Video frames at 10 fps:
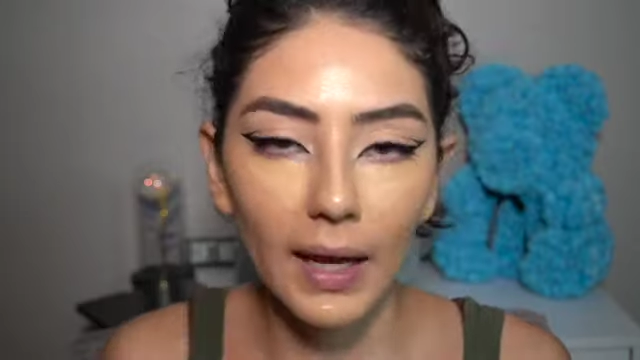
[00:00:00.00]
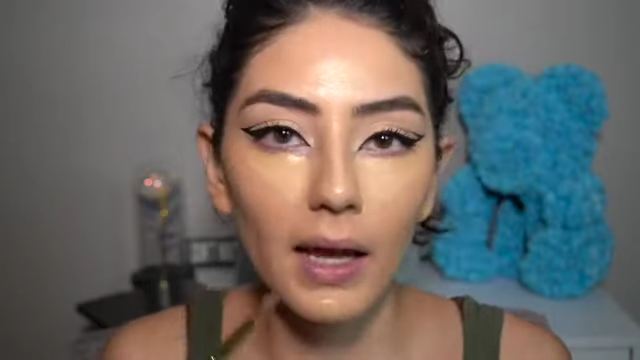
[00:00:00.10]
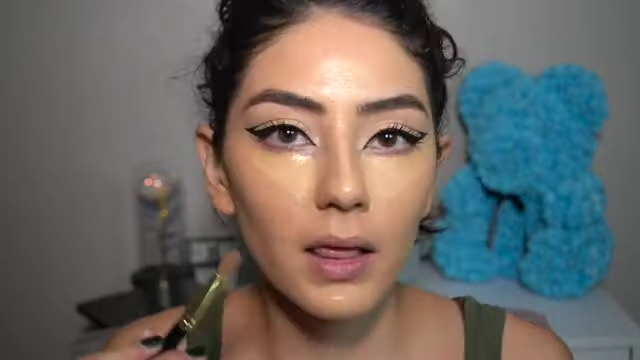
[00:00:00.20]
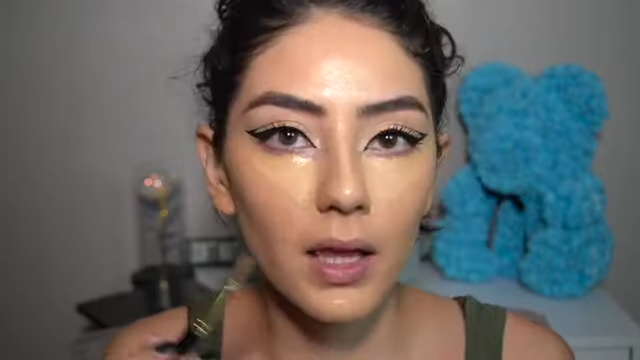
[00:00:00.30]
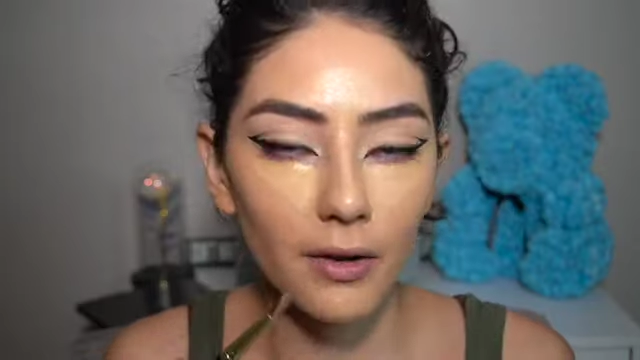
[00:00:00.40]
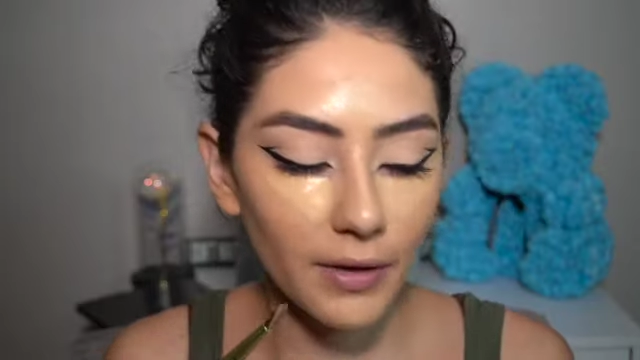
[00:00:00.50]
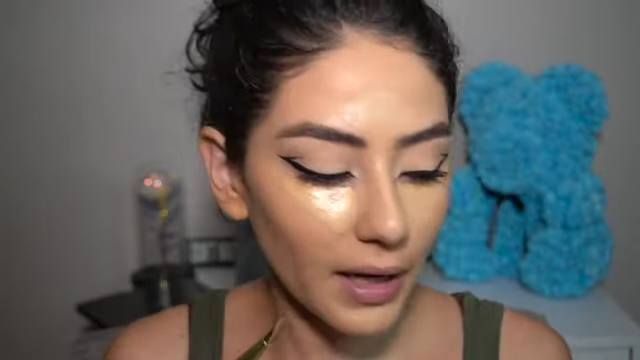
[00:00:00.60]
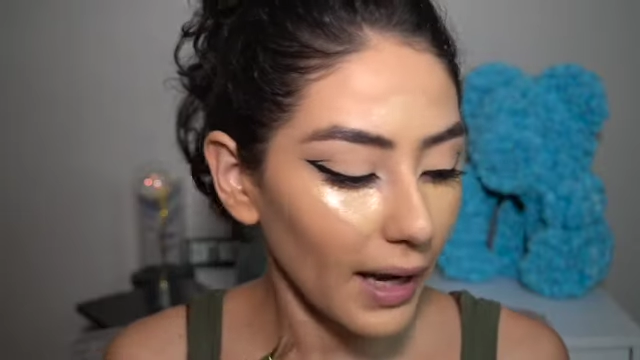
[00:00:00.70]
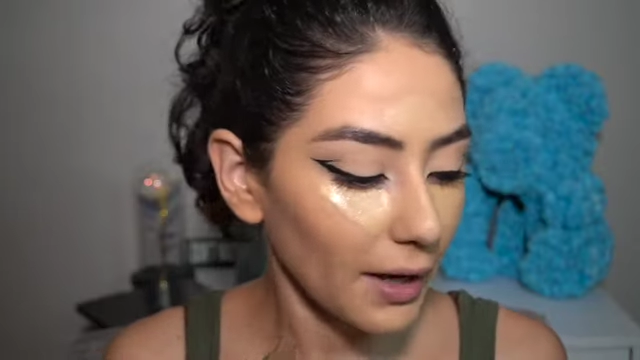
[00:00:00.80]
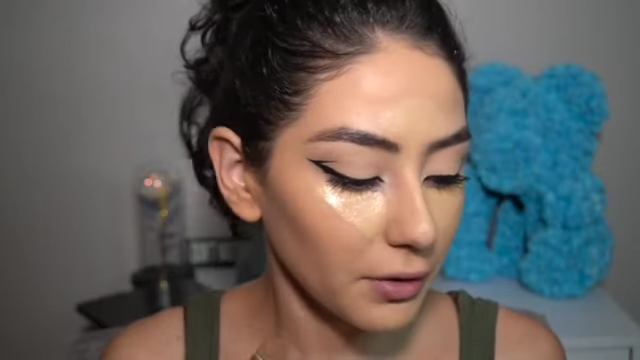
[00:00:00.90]
I love
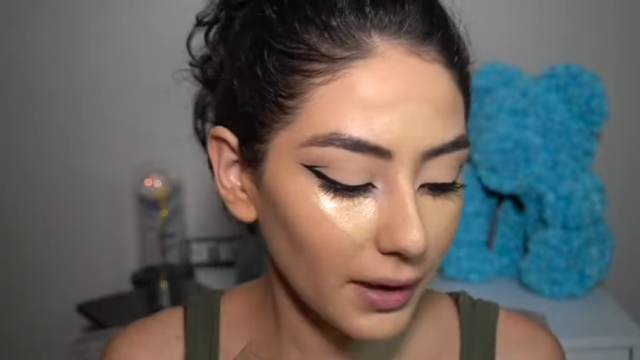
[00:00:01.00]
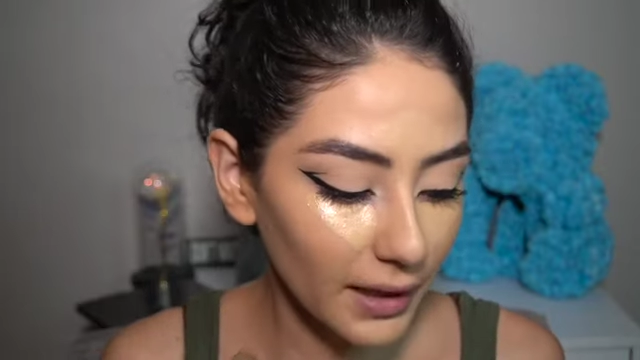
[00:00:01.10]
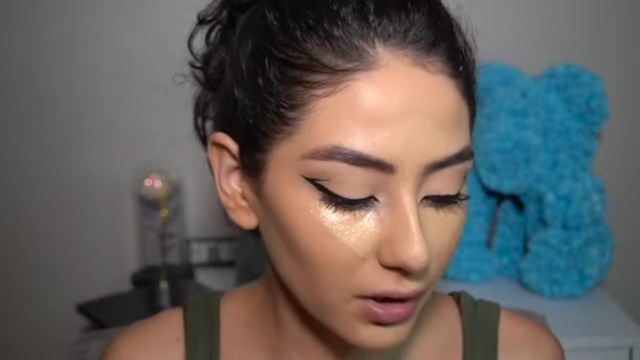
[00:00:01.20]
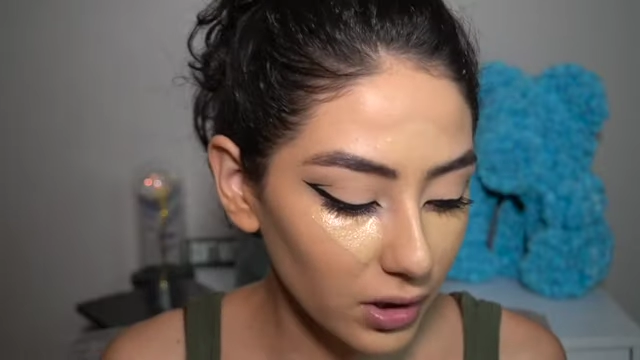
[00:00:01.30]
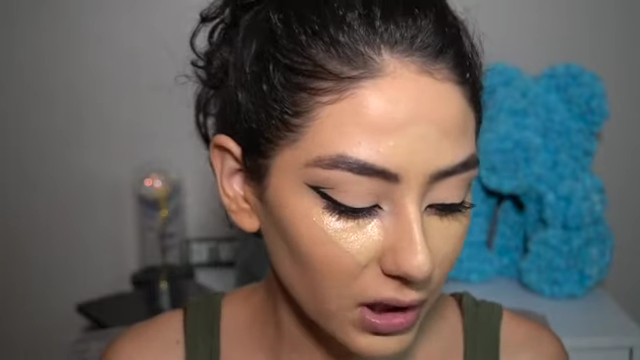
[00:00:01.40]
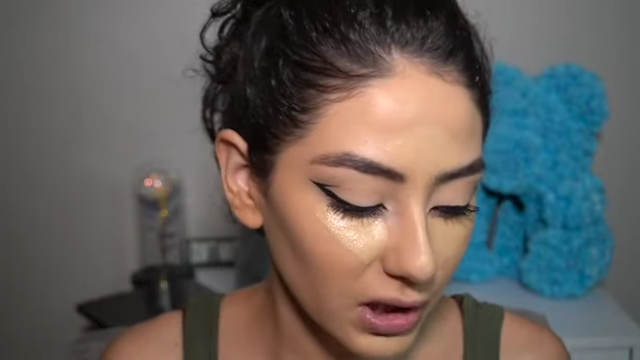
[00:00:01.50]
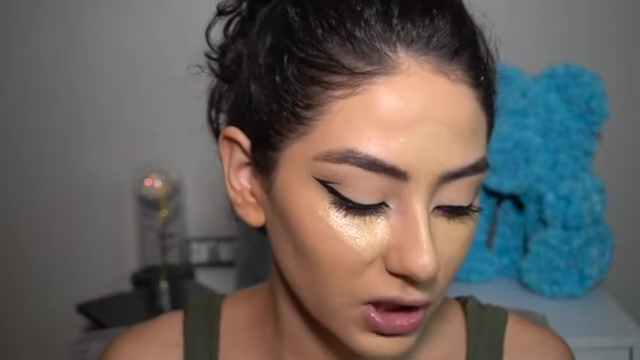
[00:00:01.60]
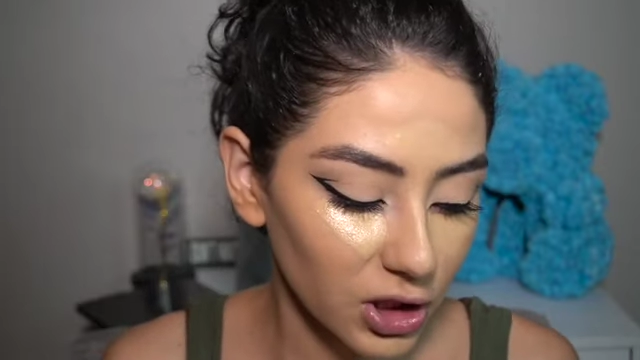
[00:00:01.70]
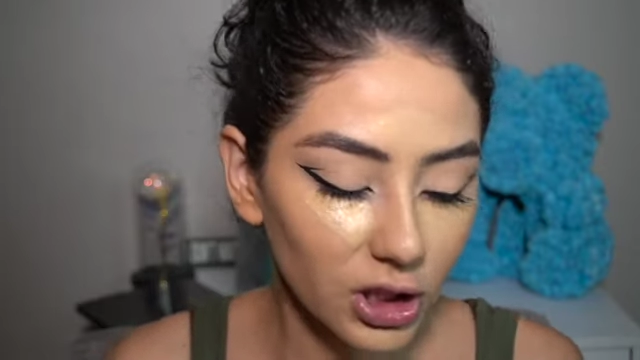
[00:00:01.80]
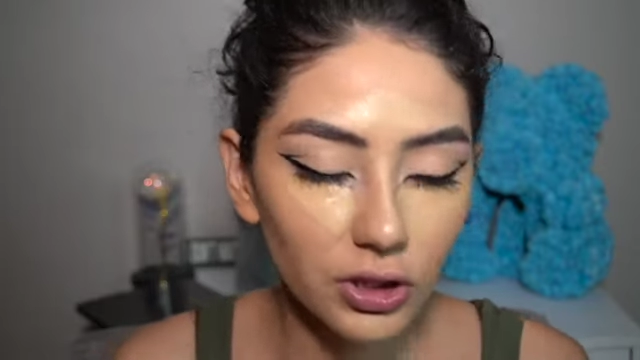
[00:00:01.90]
it. I don't like a
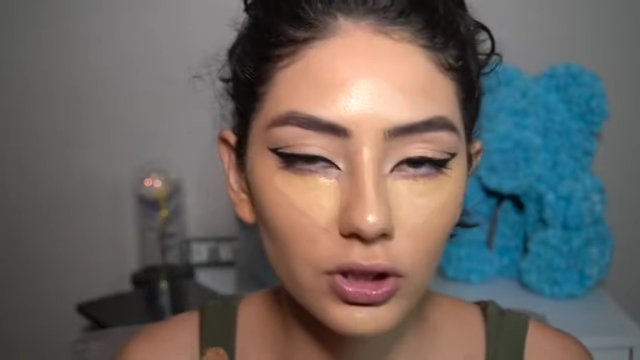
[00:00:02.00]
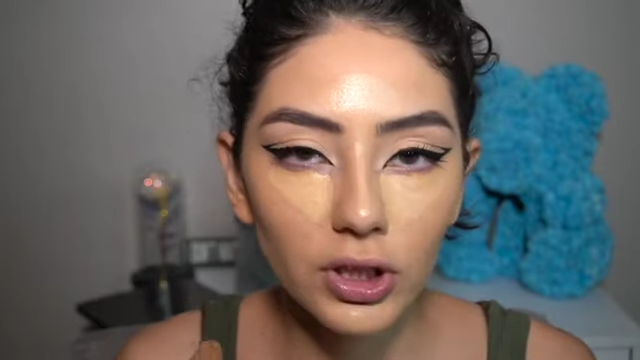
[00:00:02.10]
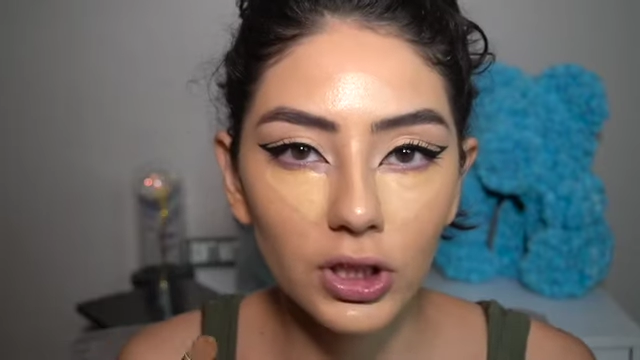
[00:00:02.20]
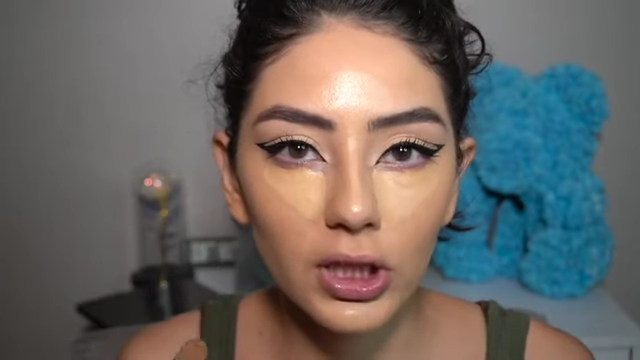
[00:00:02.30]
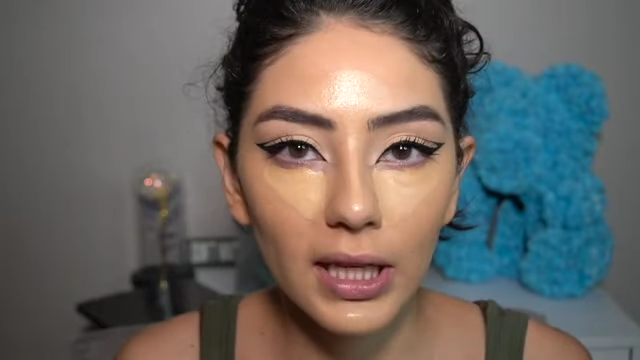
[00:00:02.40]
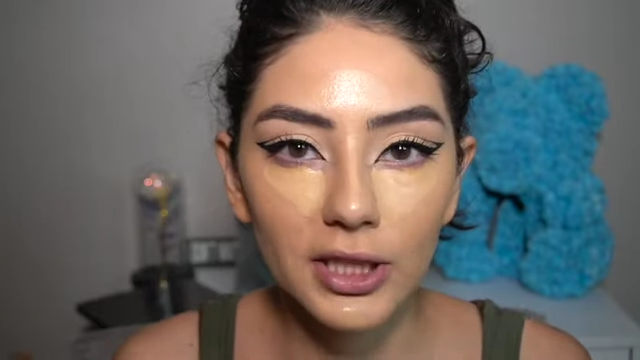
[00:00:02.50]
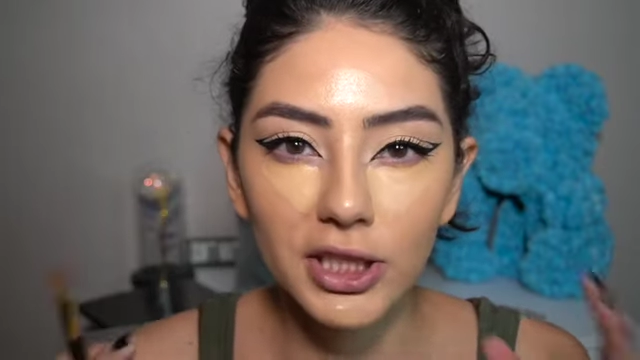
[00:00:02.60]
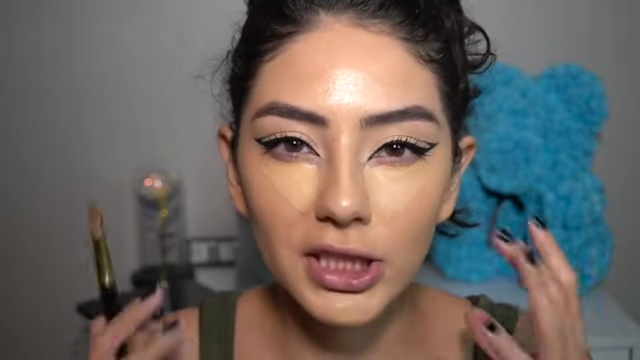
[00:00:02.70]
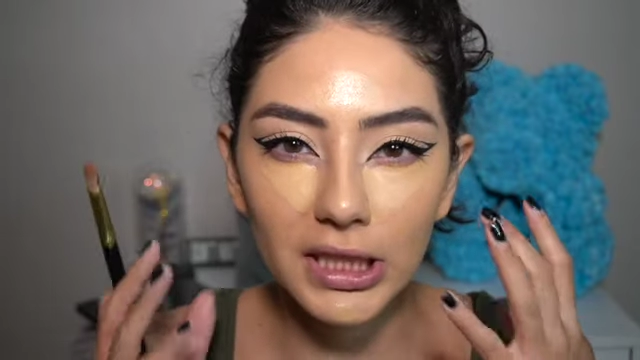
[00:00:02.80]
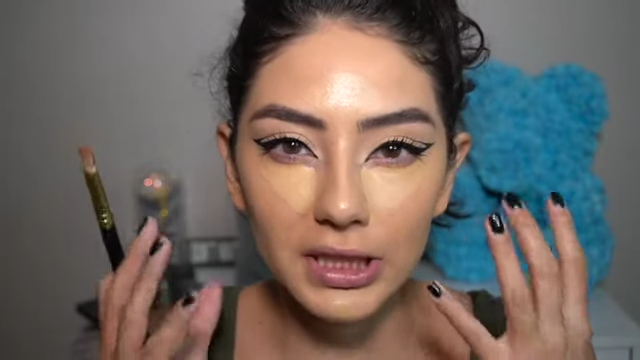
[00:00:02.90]
chiseled look. I
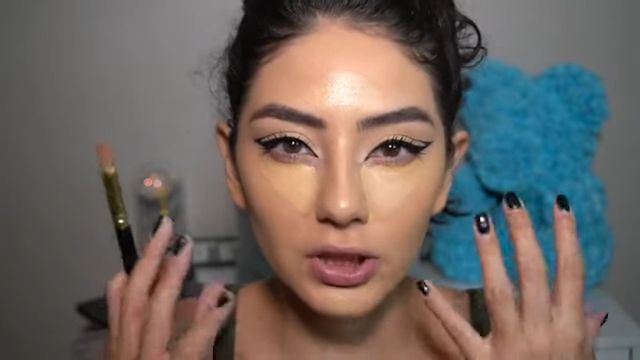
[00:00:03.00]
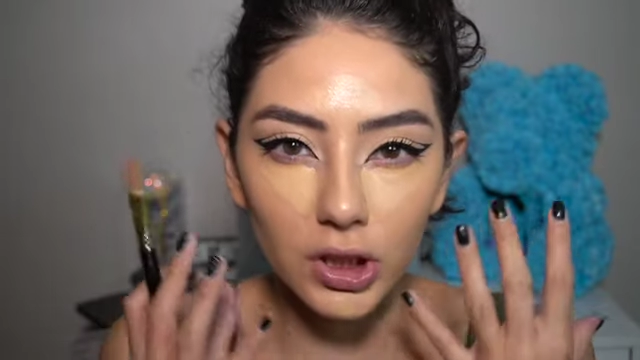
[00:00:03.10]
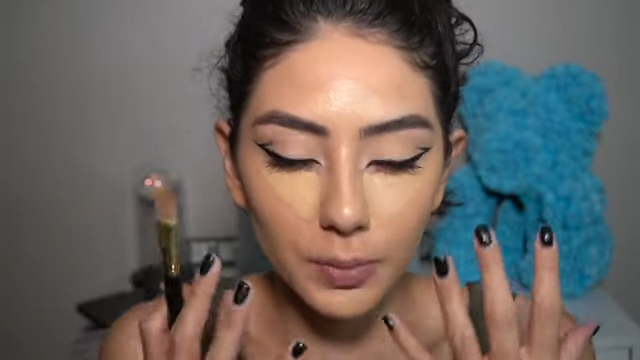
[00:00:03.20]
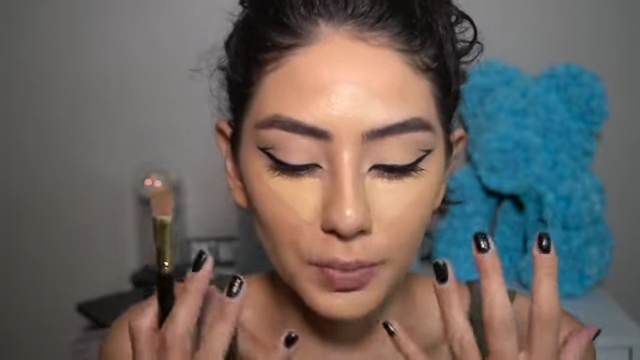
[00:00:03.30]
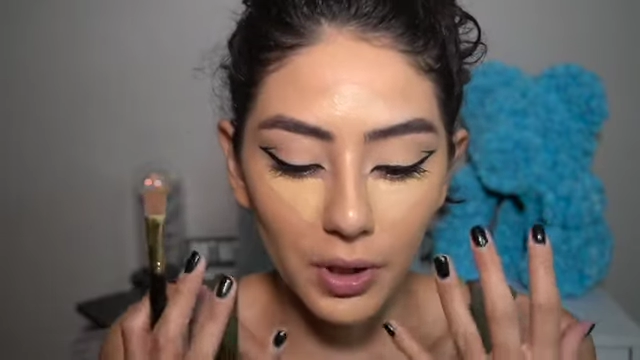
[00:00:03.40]
just like to look